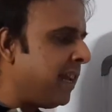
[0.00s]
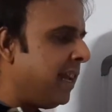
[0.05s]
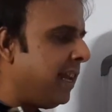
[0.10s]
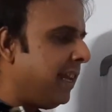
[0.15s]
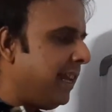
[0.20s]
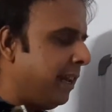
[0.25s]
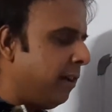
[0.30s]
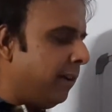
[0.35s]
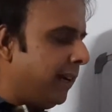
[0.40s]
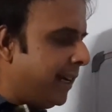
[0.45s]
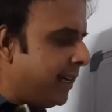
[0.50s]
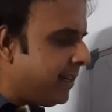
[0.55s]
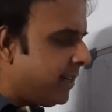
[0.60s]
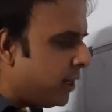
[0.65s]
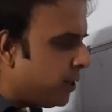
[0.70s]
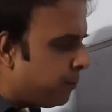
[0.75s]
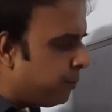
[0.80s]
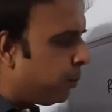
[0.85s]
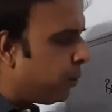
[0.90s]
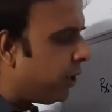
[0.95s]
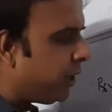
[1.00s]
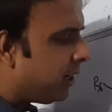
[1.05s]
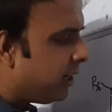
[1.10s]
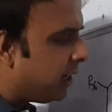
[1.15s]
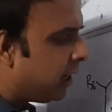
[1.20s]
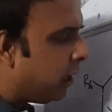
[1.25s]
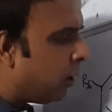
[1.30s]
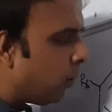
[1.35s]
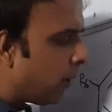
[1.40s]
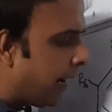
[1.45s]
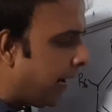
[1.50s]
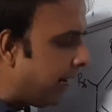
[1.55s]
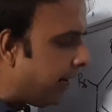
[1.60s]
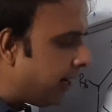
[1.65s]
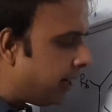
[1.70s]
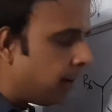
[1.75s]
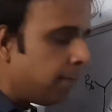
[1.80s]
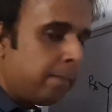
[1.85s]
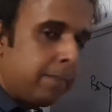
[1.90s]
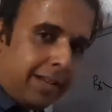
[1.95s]
Now let us just put the locant
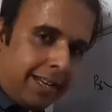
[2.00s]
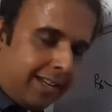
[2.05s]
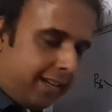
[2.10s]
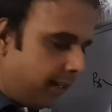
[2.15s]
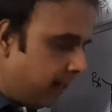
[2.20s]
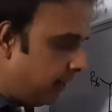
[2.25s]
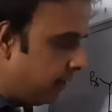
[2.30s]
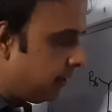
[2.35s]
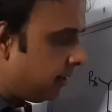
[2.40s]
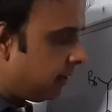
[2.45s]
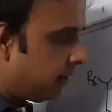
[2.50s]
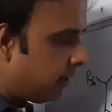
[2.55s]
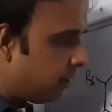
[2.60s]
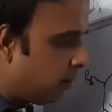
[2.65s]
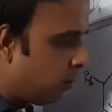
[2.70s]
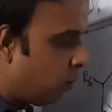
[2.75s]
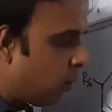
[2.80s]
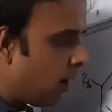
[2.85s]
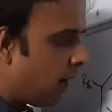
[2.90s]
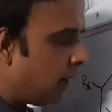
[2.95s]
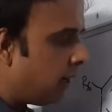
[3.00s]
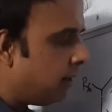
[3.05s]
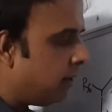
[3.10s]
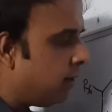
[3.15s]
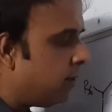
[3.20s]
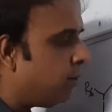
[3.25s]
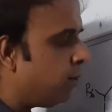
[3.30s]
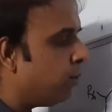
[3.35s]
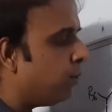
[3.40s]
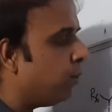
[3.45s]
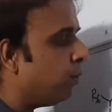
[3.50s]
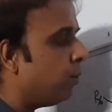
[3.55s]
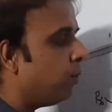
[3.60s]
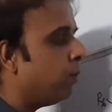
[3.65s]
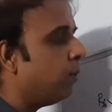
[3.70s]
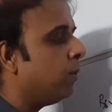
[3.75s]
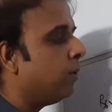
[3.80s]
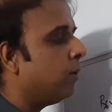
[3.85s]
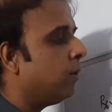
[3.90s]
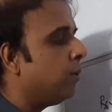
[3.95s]
number here. 1, 2,
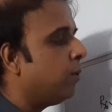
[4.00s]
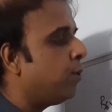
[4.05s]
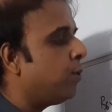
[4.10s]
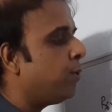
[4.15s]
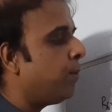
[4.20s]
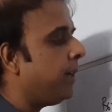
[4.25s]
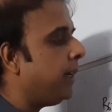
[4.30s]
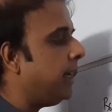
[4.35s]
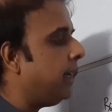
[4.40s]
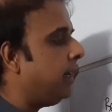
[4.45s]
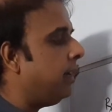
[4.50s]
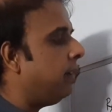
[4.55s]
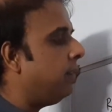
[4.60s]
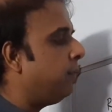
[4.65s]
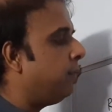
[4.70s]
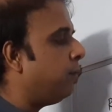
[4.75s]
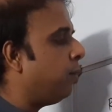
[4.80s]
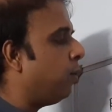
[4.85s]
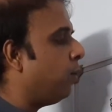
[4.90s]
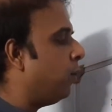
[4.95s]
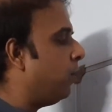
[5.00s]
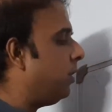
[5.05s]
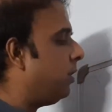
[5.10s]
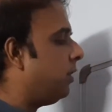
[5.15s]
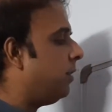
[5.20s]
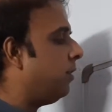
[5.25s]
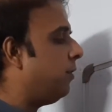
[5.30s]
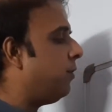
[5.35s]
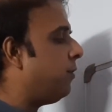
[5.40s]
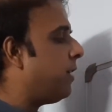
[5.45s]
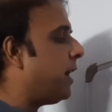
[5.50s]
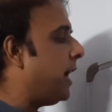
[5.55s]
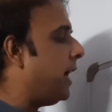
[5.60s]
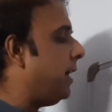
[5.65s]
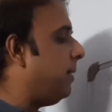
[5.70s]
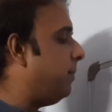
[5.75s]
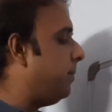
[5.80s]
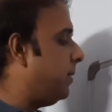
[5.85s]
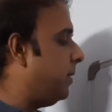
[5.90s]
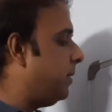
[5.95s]
3, 4,
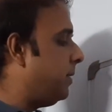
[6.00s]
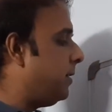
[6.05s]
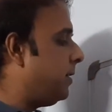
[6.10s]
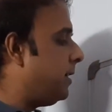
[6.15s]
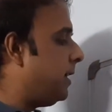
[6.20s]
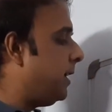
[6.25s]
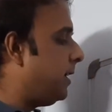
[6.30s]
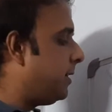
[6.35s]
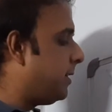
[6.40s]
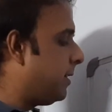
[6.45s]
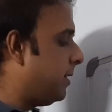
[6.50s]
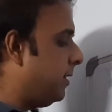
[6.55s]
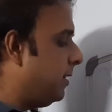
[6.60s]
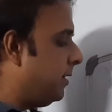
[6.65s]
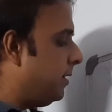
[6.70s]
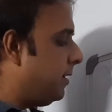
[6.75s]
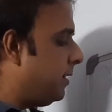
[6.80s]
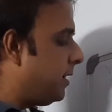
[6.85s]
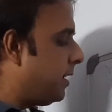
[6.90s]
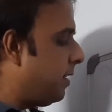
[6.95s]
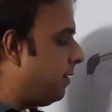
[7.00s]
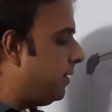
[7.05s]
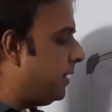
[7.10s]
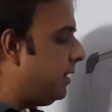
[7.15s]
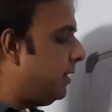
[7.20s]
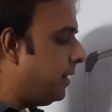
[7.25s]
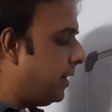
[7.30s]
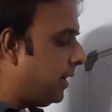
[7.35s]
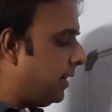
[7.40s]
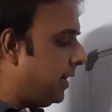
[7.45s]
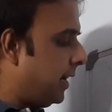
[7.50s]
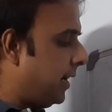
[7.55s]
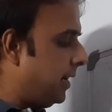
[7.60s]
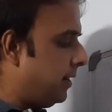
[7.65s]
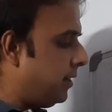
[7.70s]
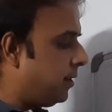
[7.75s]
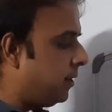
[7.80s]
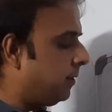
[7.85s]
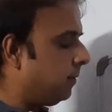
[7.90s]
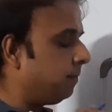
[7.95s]
5, 6, 7, and
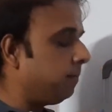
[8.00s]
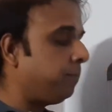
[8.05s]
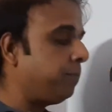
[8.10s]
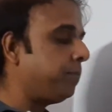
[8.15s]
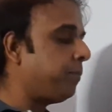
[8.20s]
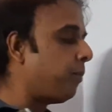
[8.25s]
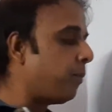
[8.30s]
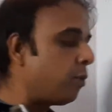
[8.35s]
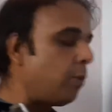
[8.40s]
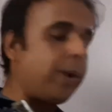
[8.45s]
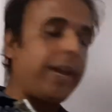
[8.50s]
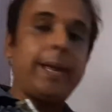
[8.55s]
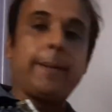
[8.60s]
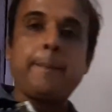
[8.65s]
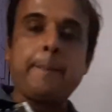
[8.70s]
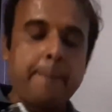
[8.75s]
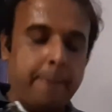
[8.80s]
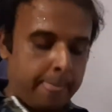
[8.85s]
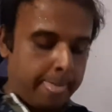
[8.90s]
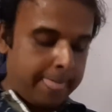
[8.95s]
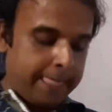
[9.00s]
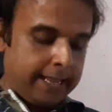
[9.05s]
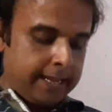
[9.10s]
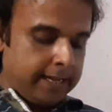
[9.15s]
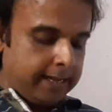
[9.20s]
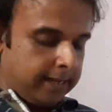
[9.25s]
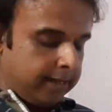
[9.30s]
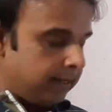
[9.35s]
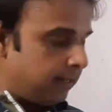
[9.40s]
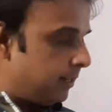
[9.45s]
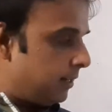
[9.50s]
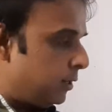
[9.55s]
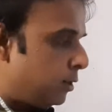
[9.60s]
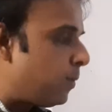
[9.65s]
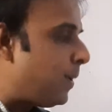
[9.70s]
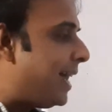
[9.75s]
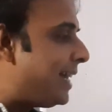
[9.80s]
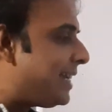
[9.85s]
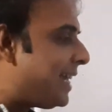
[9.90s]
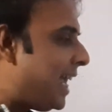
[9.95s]
8. Okay. So
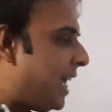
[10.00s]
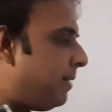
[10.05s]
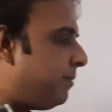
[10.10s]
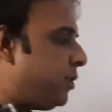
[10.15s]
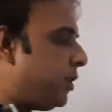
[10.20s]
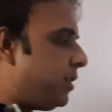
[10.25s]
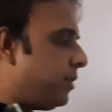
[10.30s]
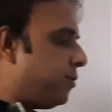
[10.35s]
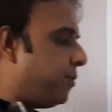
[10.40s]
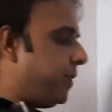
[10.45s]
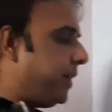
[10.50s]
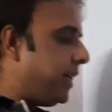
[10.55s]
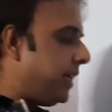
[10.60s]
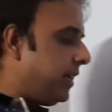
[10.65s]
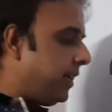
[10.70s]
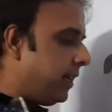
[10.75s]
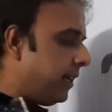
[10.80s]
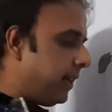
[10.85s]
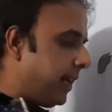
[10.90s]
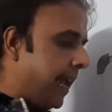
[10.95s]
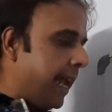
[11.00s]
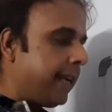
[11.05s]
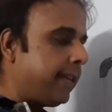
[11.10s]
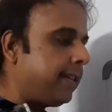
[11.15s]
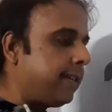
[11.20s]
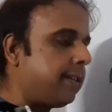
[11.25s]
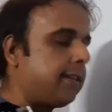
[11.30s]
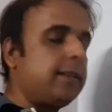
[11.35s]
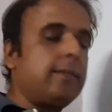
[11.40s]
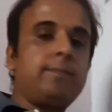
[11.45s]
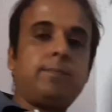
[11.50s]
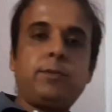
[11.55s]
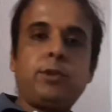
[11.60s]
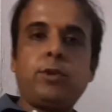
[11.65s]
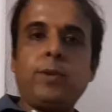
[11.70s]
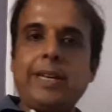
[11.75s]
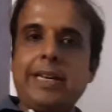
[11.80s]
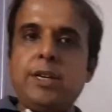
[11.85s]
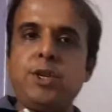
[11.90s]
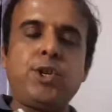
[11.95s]
as I have just written here X, so
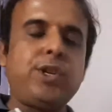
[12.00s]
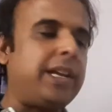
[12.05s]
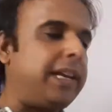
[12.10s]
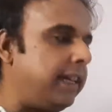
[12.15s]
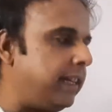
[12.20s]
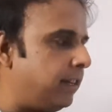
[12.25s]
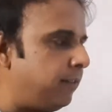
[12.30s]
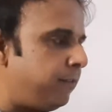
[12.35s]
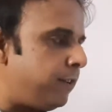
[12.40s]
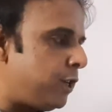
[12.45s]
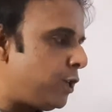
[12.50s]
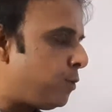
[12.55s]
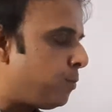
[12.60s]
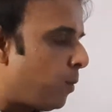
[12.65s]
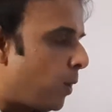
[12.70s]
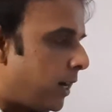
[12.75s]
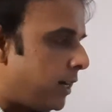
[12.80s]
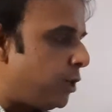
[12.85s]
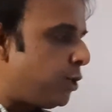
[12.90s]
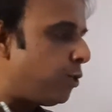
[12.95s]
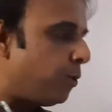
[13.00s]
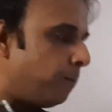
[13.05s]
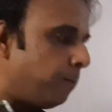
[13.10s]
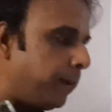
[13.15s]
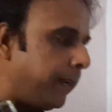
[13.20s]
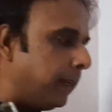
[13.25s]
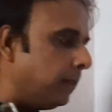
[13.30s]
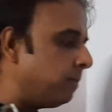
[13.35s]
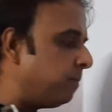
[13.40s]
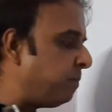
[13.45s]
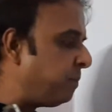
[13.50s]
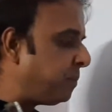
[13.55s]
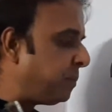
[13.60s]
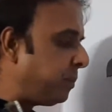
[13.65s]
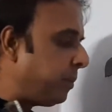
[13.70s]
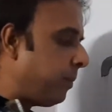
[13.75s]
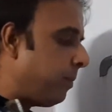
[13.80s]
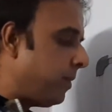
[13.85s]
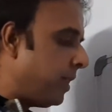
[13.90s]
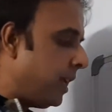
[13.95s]
initially the first point should be,
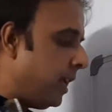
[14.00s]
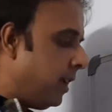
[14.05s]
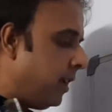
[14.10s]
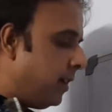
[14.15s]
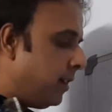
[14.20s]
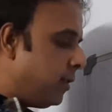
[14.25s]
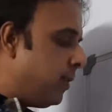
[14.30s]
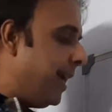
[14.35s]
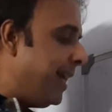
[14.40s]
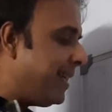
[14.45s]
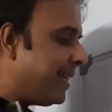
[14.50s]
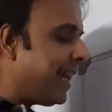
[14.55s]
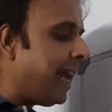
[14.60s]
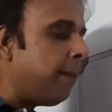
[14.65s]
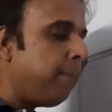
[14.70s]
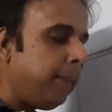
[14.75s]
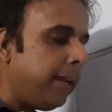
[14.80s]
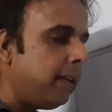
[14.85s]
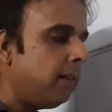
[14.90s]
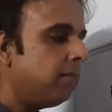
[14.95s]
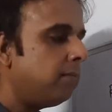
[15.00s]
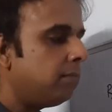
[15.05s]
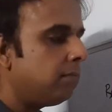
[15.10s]
so X can be